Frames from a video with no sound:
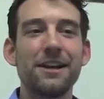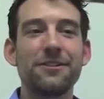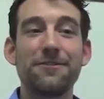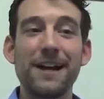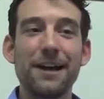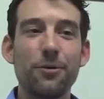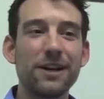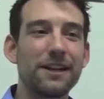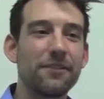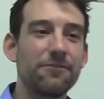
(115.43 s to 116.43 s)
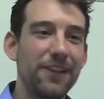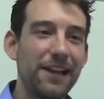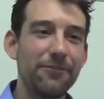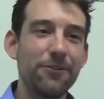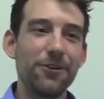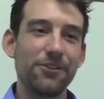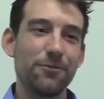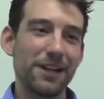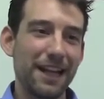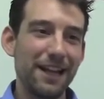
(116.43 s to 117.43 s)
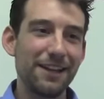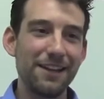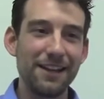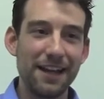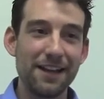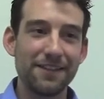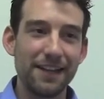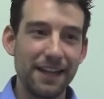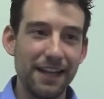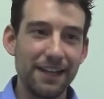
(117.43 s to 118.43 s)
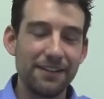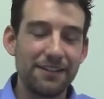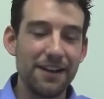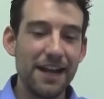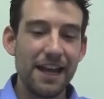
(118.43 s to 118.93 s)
to find out what flavors and what candy to get the kids.